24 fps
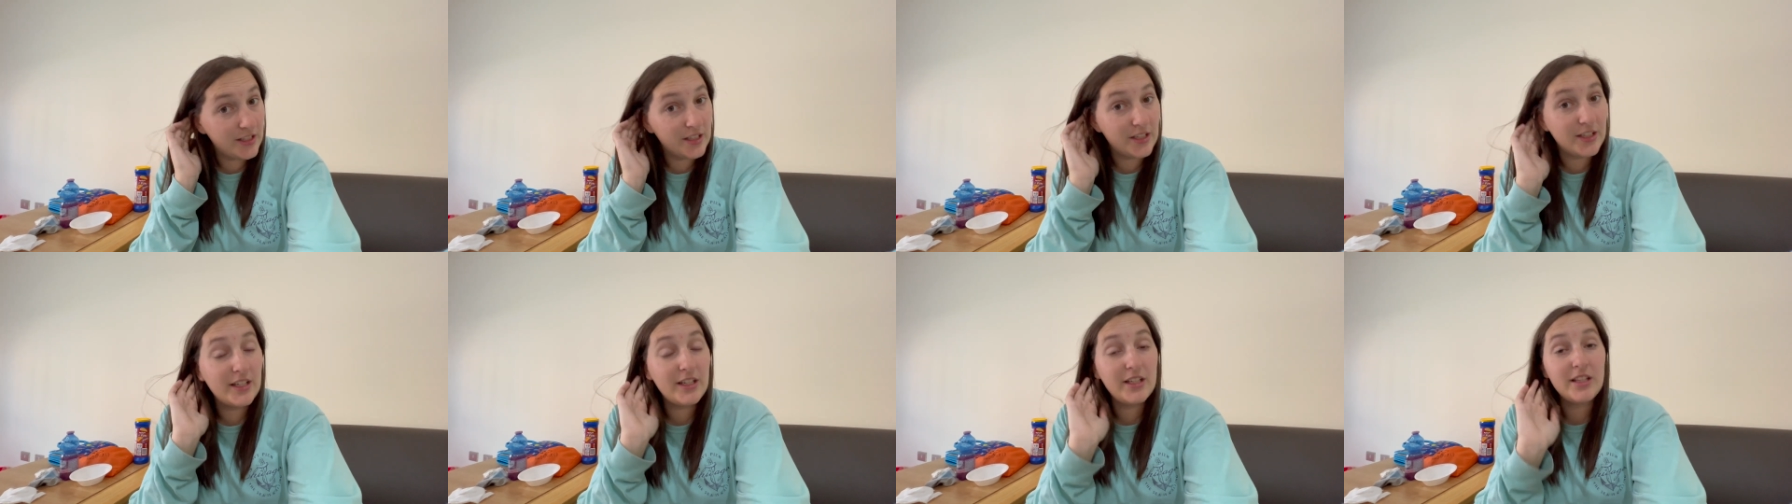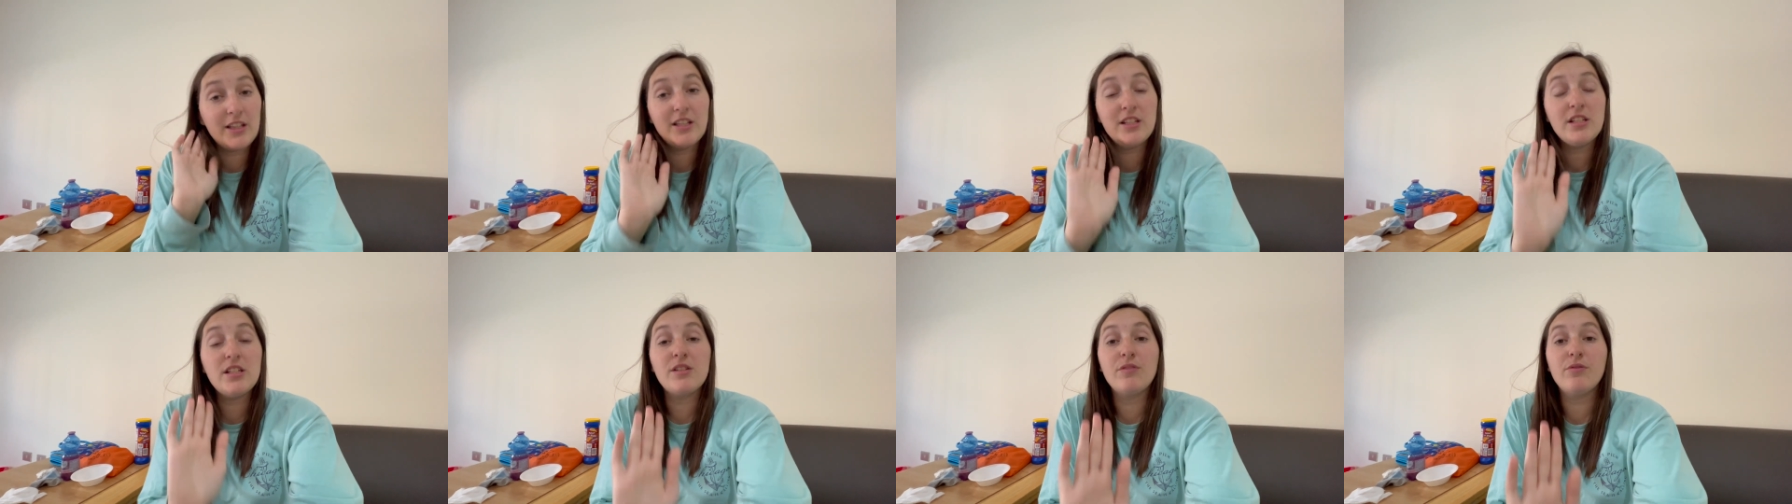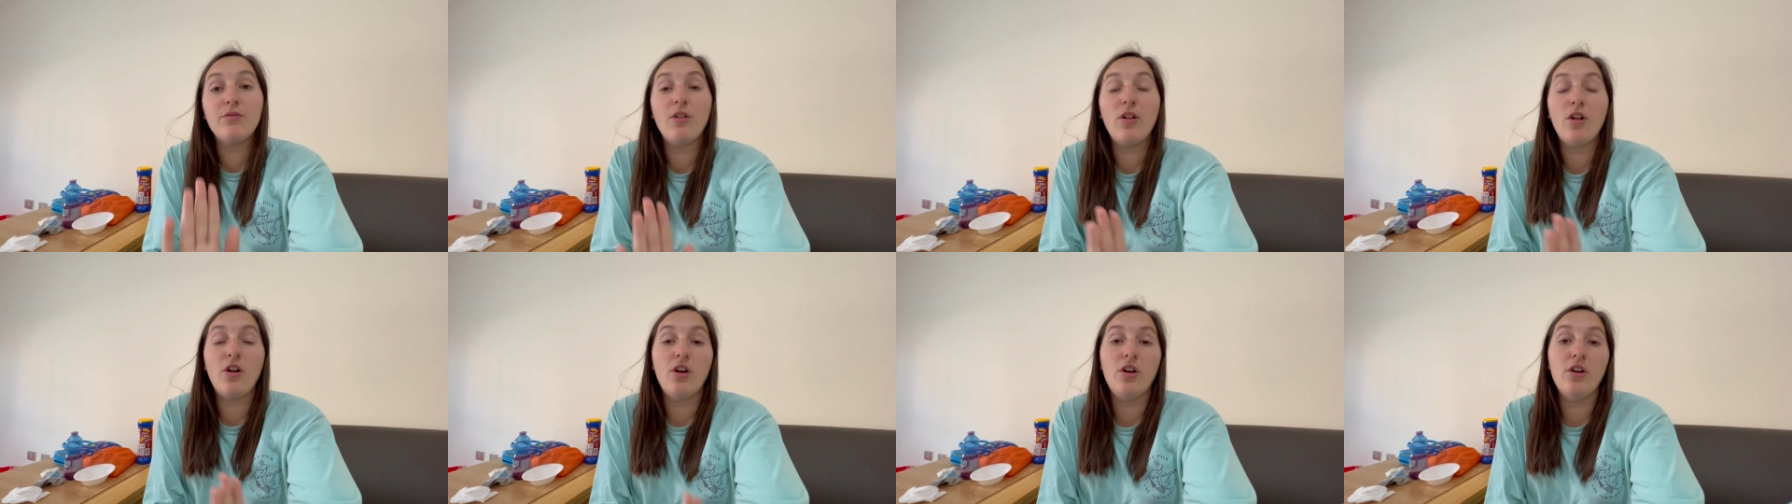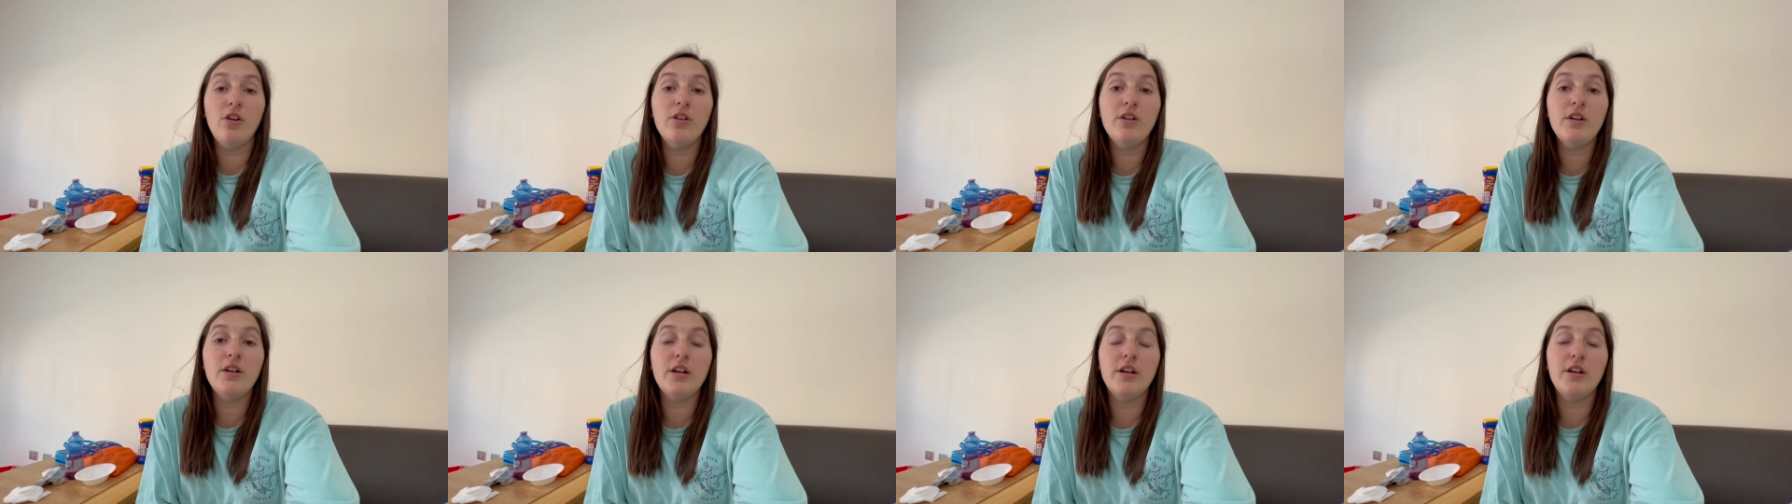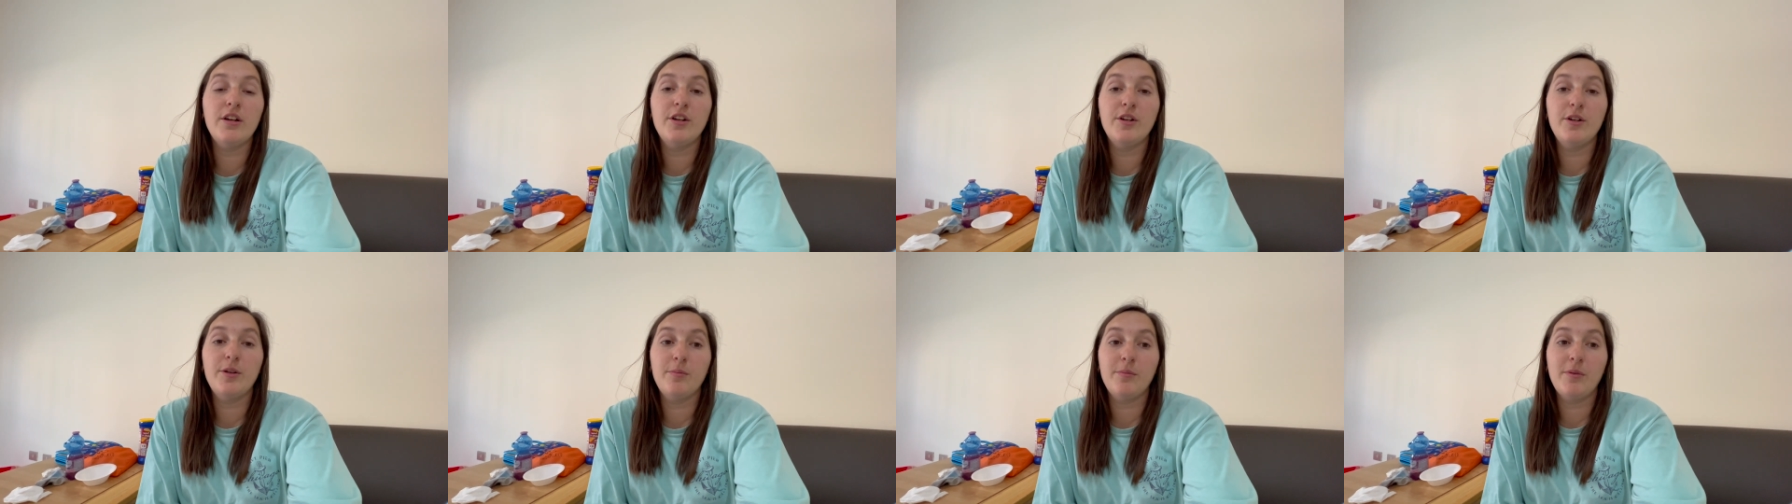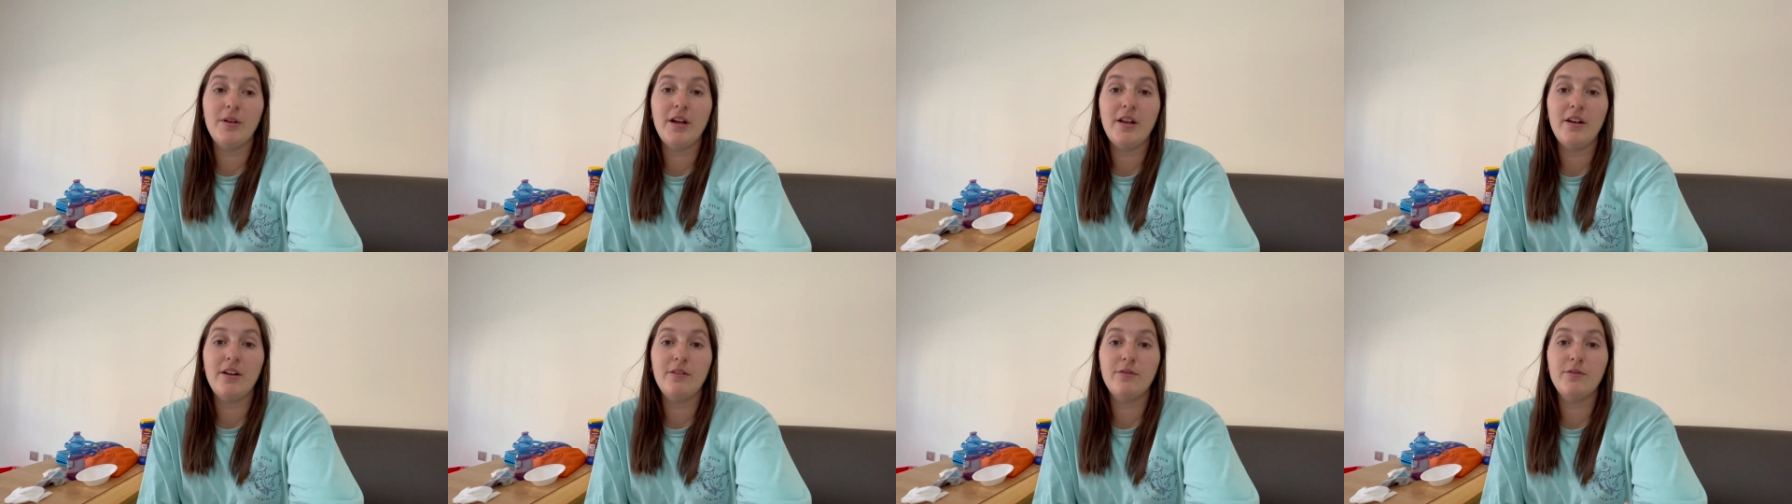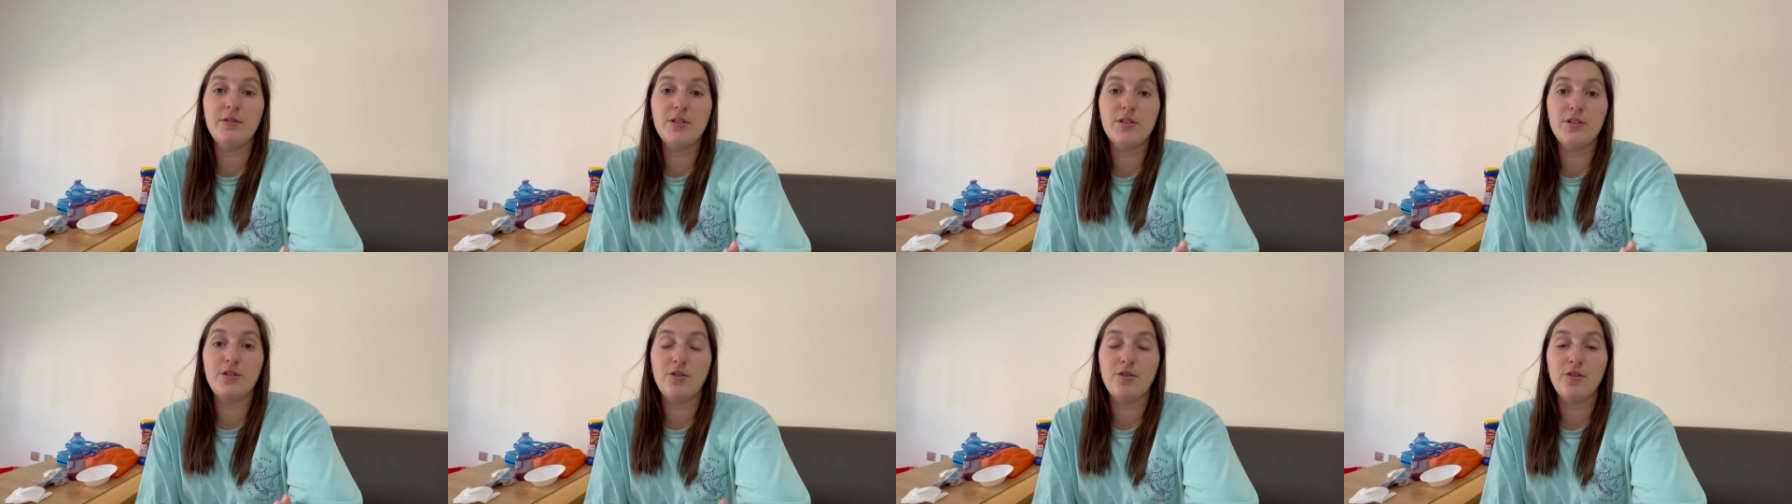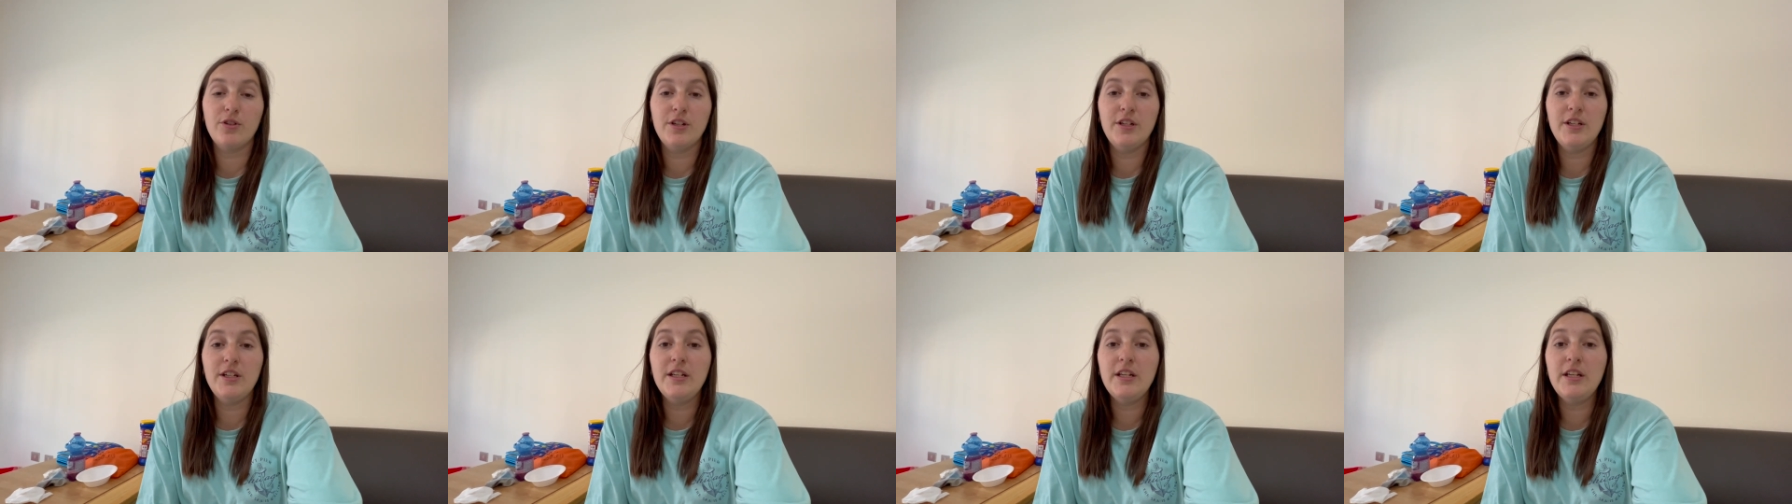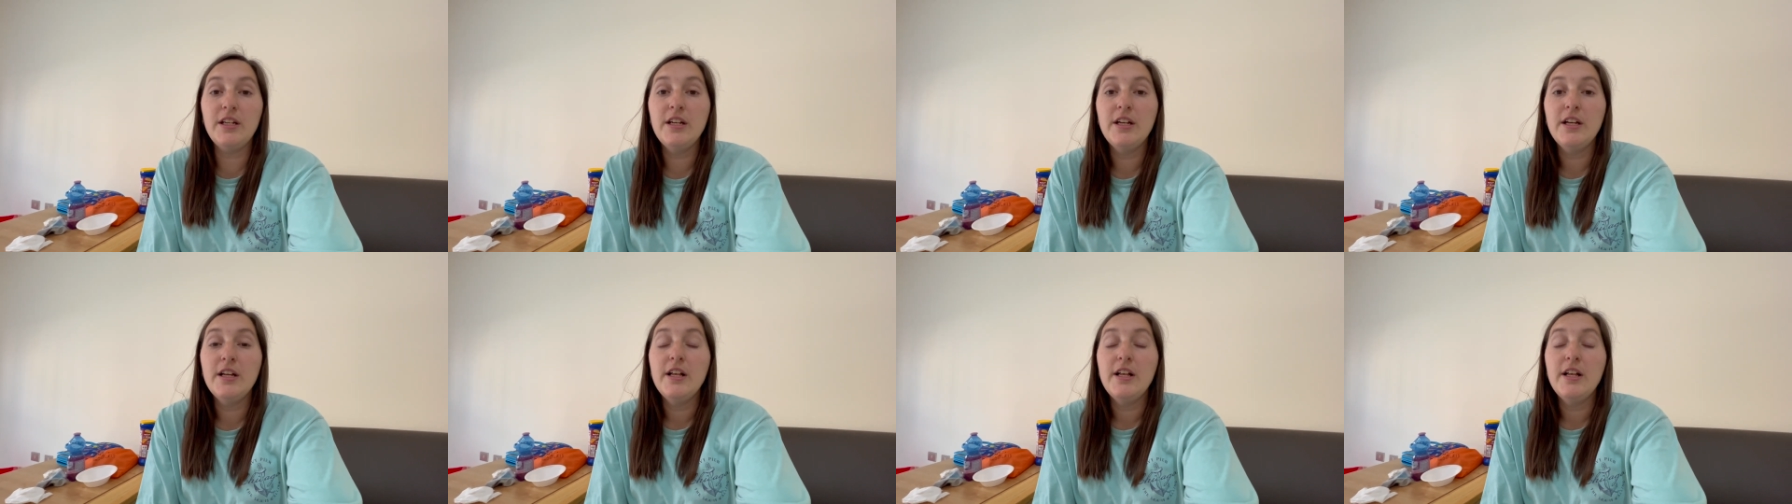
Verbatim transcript: get this vlog um, kind of started.